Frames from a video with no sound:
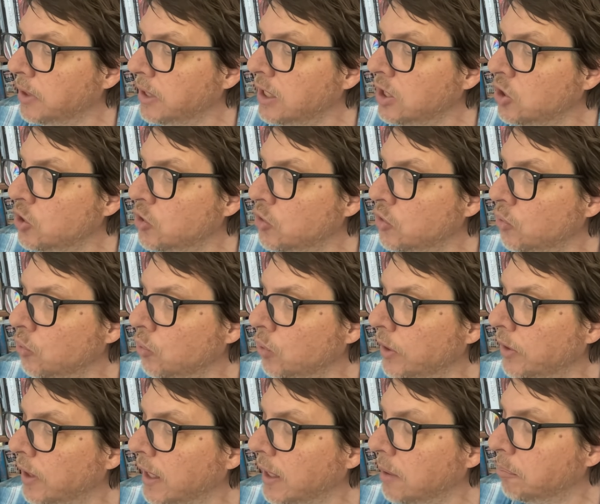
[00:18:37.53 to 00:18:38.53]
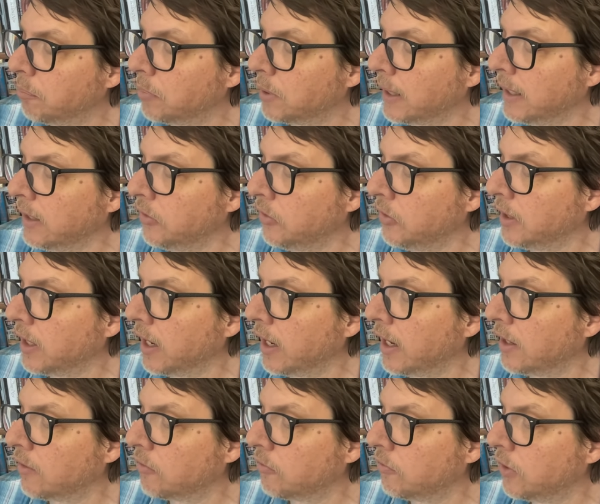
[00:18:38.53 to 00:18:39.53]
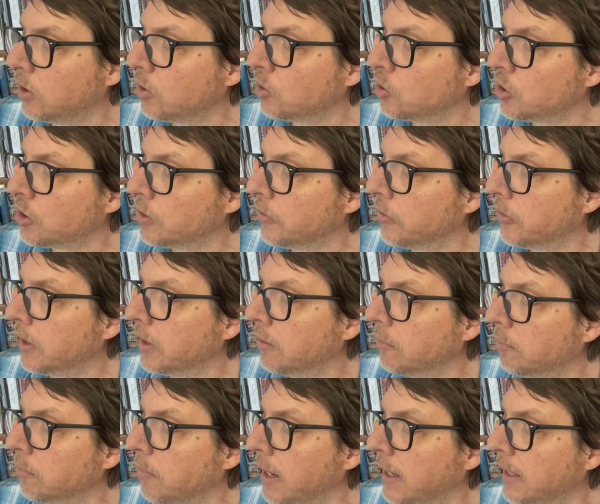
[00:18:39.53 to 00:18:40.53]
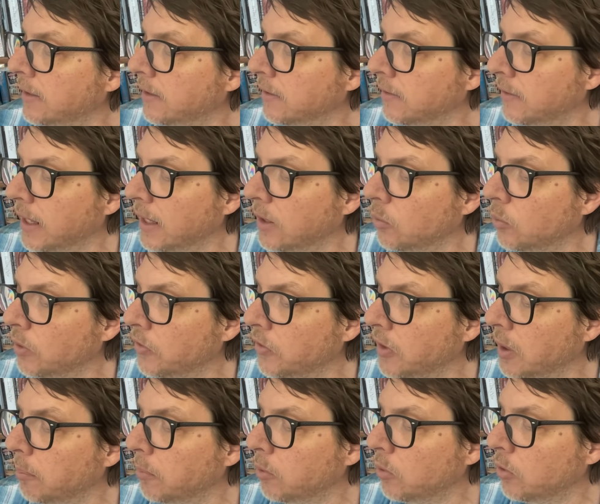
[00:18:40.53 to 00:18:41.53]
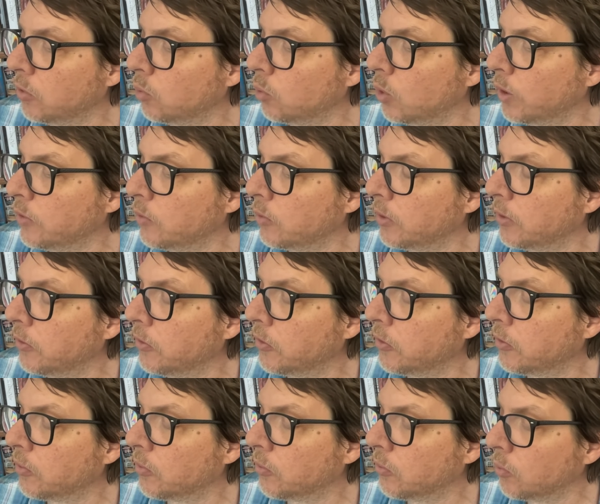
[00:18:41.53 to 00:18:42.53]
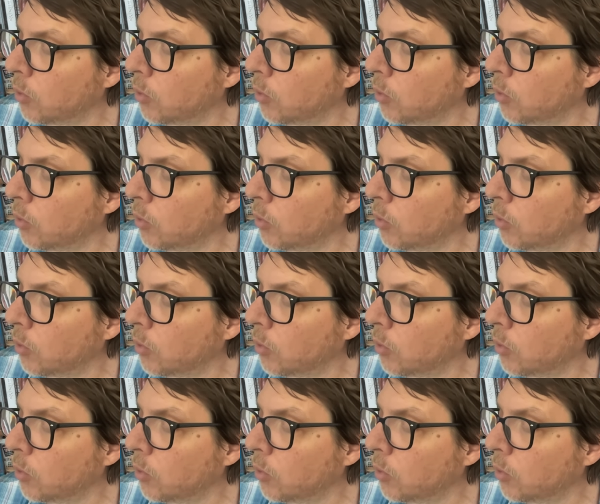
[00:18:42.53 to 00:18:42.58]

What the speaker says: each with a blazing effulgence, it might then resemble the wondrous